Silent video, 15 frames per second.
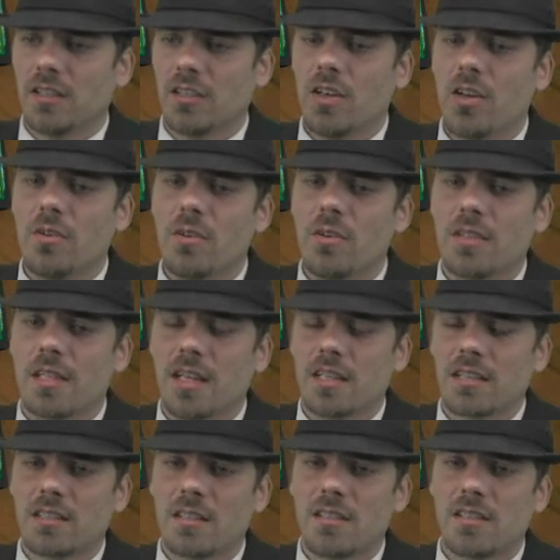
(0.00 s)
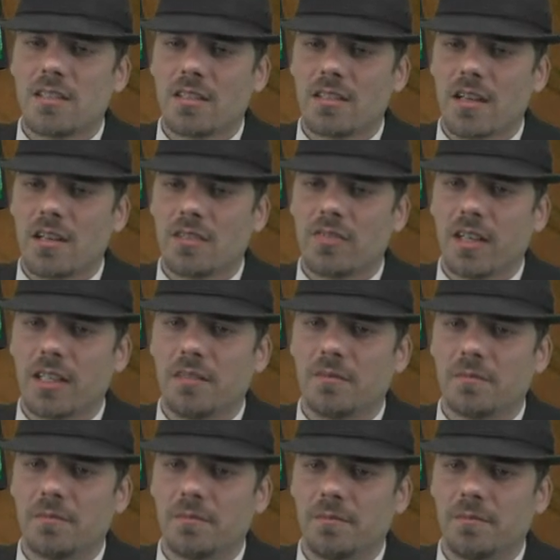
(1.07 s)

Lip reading: No, no attacks. These things are fine.